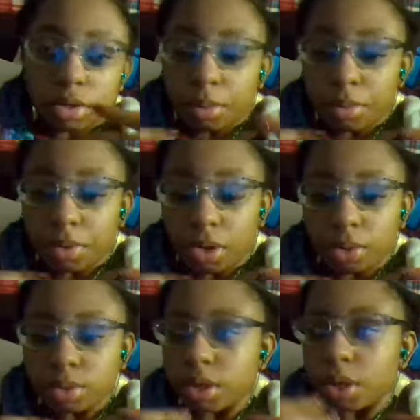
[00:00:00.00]
something
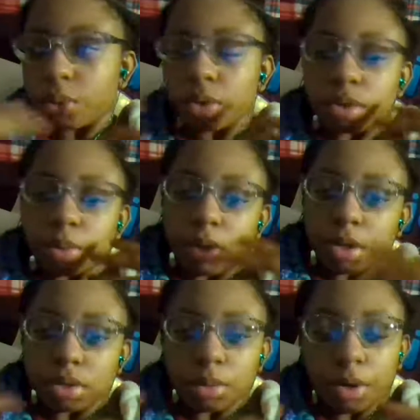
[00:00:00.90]
else, like when someone
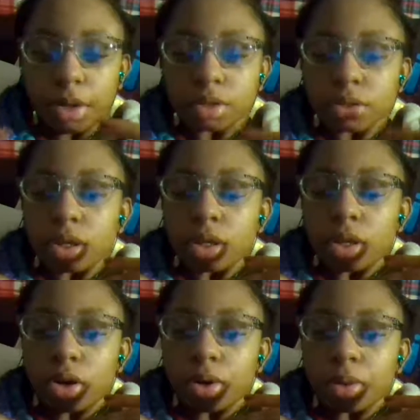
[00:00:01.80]
is depressed,
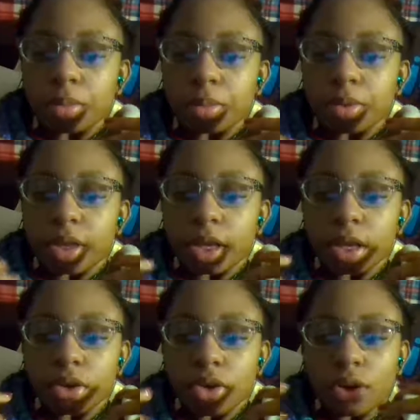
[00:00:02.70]
they
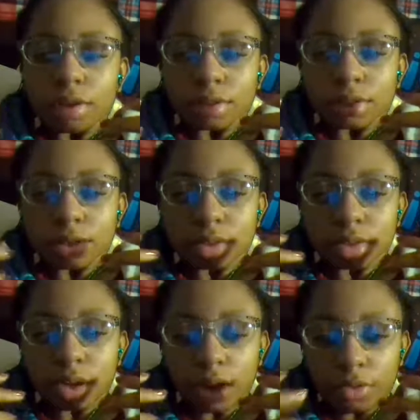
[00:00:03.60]
cannot,
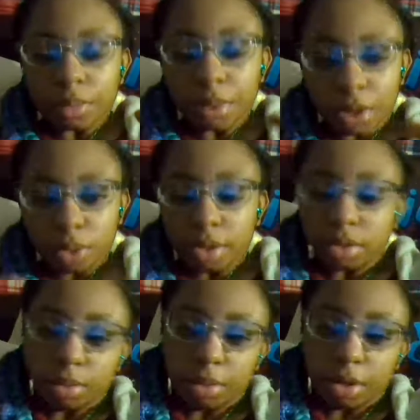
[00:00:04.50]
not everybody who has
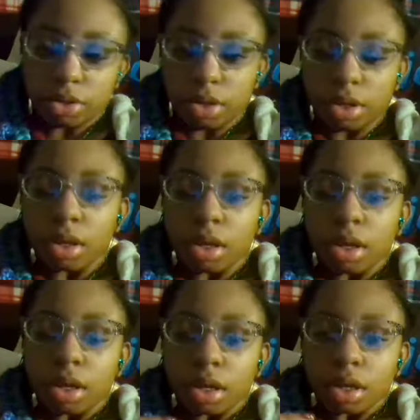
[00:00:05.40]
depression
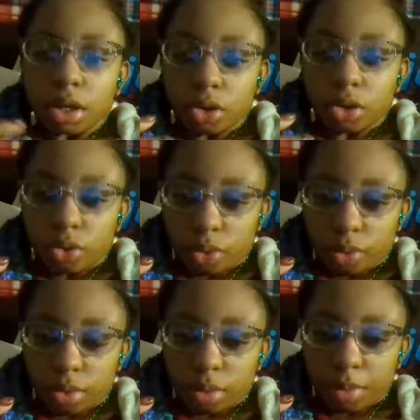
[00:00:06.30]
can control
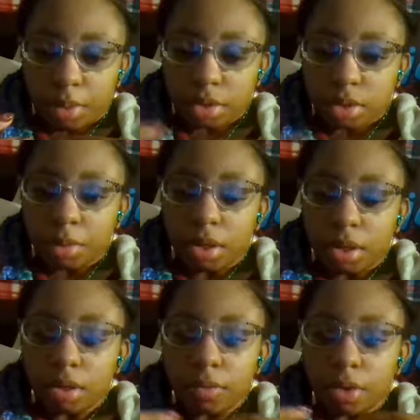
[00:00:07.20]
their depression.
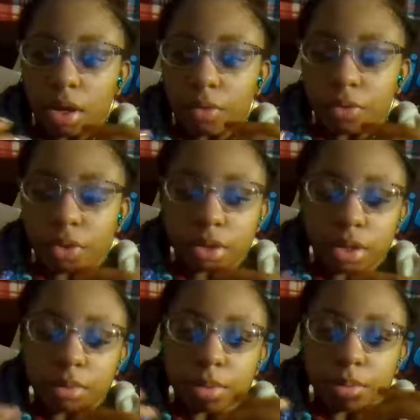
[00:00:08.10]
Meaning, if they have a good
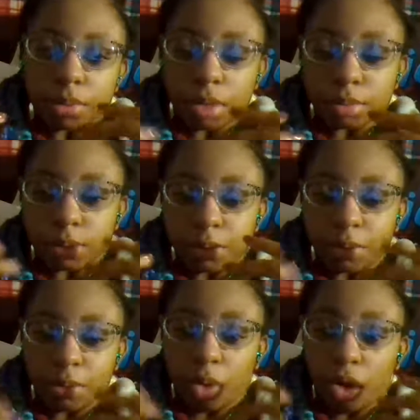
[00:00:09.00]
time, sometimes
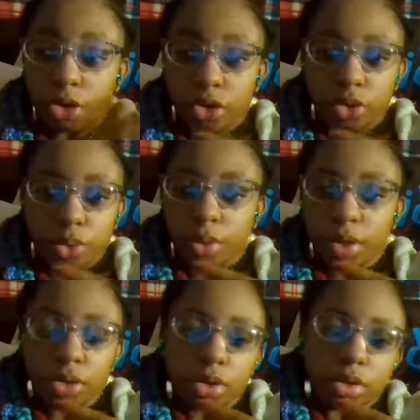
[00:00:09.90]
people
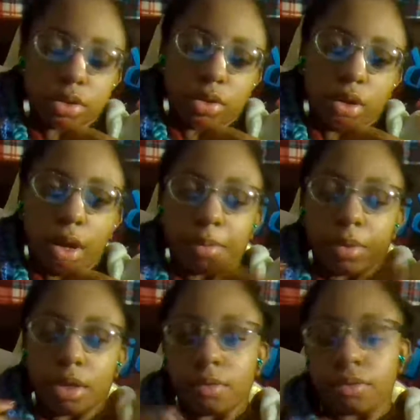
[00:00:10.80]
they're still unhappy
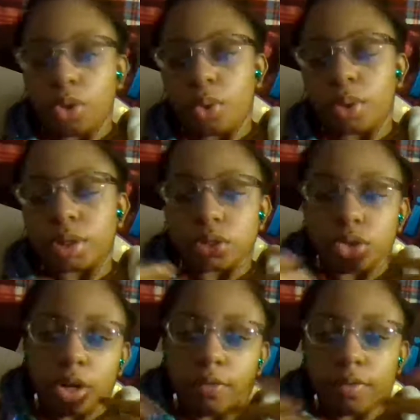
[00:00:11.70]
even though it's a
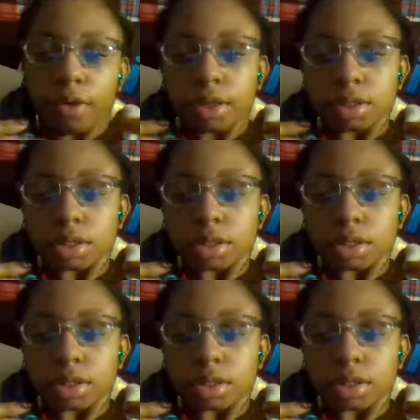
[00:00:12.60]
great night.